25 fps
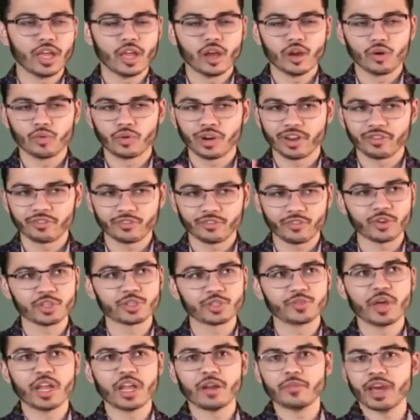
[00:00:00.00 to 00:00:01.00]
When I
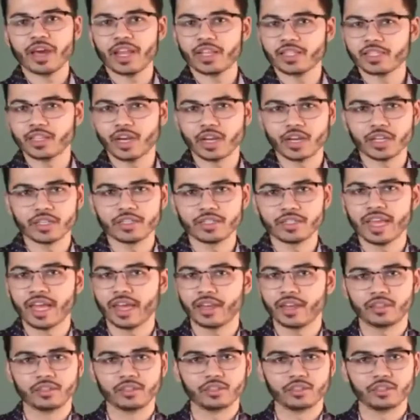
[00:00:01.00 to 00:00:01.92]
first met him, had a ton of debt,